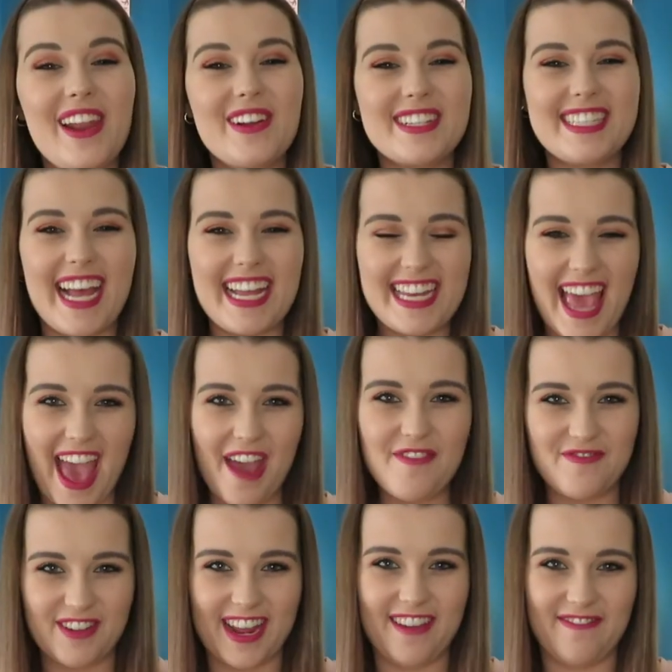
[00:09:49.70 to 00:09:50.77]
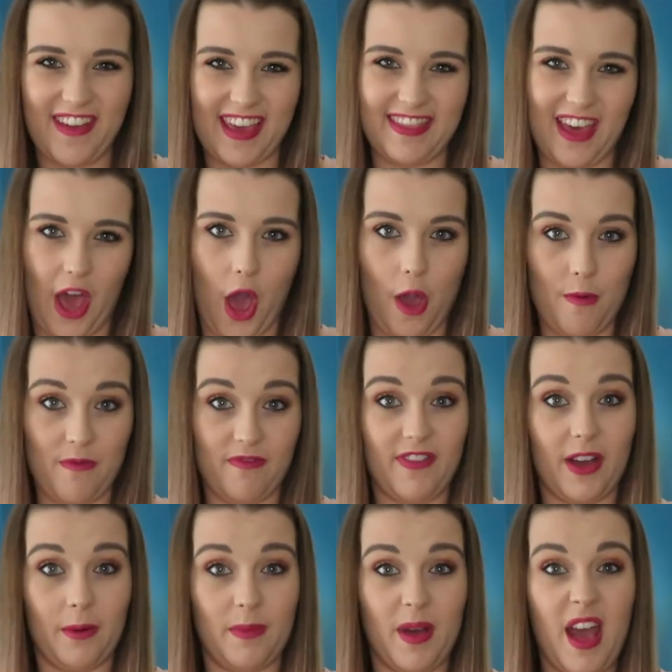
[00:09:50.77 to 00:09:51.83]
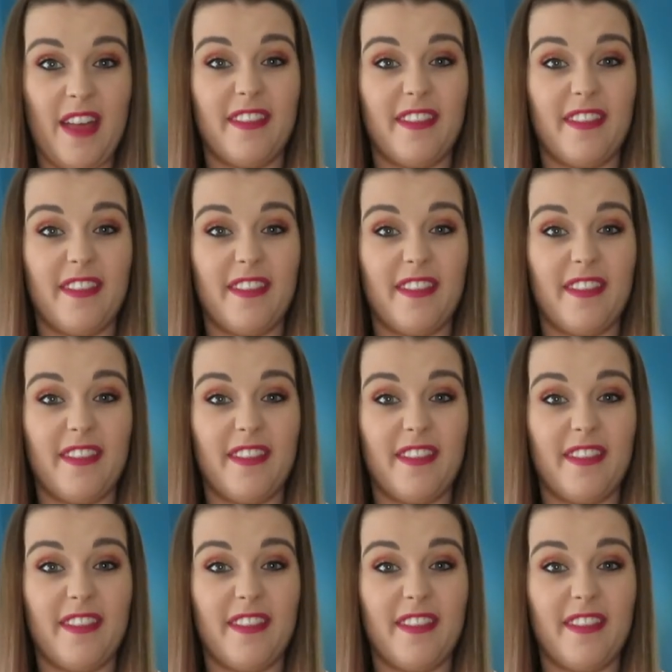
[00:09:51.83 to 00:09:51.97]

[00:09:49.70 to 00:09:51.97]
alongside every Faith at Home film,